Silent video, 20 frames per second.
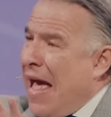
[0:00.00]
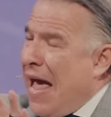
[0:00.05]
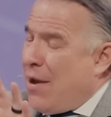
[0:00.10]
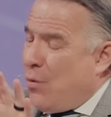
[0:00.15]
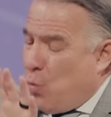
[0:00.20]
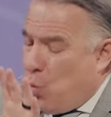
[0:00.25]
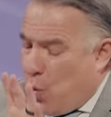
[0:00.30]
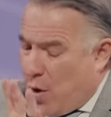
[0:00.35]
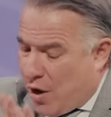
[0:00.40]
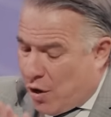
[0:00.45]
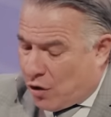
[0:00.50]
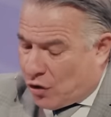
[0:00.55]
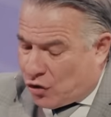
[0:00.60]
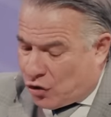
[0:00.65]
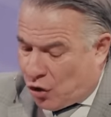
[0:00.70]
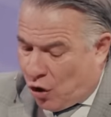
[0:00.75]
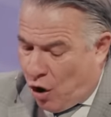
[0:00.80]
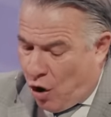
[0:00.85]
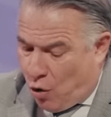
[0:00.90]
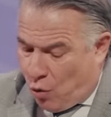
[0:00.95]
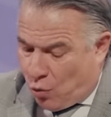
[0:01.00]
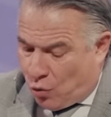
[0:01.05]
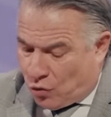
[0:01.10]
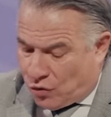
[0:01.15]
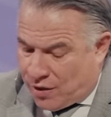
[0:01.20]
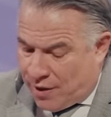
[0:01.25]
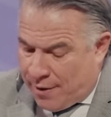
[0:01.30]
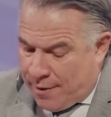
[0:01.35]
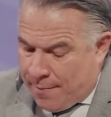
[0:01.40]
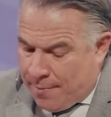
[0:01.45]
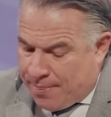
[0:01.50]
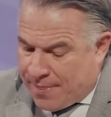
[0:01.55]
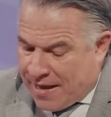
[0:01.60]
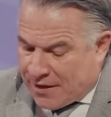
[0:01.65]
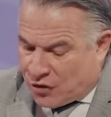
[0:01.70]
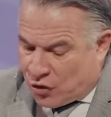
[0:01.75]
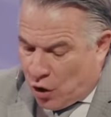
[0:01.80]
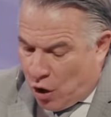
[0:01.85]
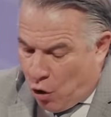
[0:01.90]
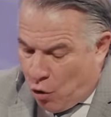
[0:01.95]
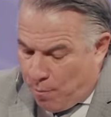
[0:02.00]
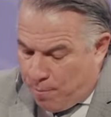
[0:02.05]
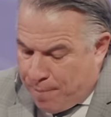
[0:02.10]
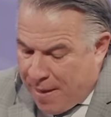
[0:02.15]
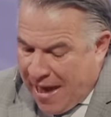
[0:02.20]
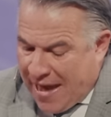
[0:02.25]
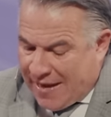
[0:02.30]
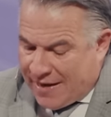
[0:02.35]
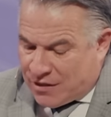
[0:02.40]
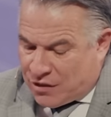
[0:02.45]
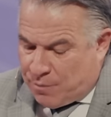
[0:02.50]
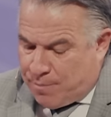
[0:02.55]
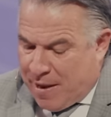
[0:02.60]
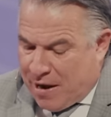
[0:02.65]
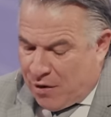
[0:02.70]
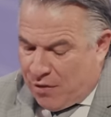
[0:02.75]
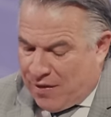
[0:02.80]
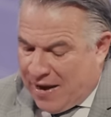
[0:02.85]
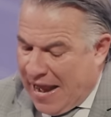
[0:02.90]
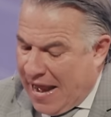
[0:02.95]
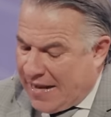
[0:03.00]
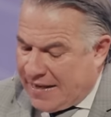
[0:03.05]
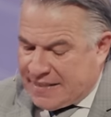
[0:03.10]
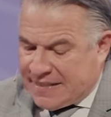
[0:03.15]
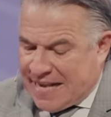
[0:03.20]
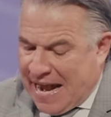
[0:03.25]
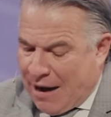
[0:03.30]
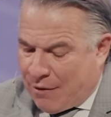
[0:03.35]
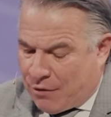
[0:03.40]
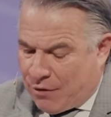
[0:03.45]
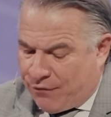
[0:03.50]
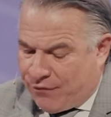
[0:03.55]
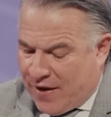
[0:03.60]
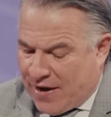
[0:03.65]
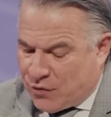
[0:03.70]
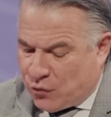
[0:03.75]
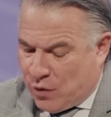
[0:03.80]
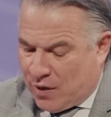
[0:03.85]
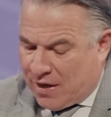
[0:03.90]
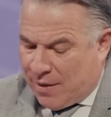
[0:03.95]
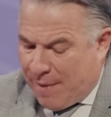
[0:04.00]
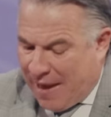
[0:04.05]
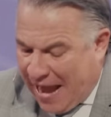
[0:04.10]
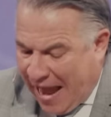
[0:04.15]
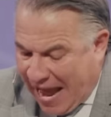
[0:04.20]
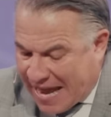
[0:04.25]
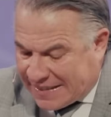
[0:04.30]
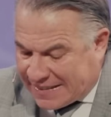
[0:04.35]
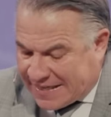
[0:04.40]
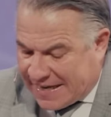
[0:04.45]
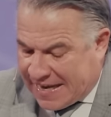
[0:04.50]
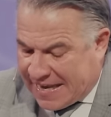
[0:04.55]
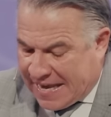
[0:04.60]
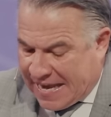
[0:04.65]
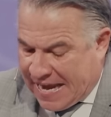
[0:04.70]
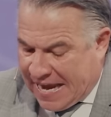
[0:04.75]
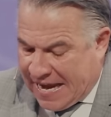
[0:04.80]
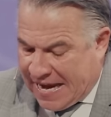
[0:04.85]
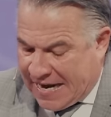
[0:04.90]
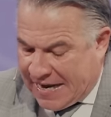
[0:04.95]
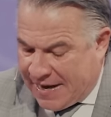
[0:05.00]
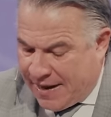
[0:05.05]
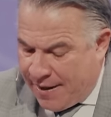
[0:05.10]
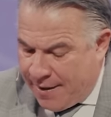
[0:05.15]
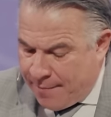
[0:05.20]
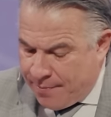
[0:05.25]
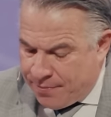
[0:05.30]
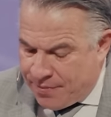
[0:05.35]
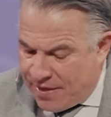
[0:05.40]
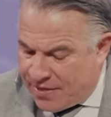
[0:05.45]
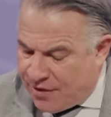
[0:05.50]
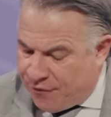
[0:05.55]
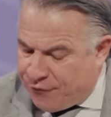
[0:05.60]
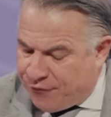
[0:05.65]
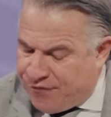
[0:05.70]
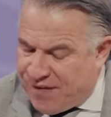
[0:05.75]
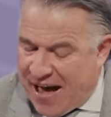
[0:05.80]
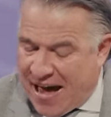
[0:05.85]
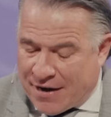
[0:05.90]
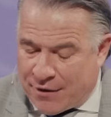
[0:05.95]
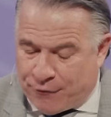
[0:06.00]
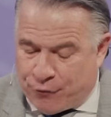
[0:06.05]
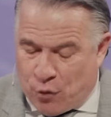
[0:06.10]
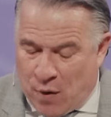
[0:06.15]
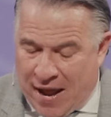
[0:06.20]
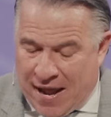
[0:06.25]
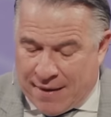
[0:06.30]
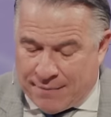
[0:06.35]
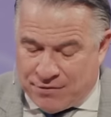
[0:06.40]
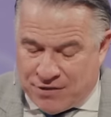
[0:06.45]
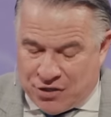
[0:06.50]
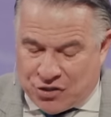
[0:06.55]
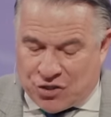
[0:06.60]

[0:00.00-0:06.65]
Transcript: And we are told that to obey is better than any sacrifice we can make, and to heed than the fat of rams.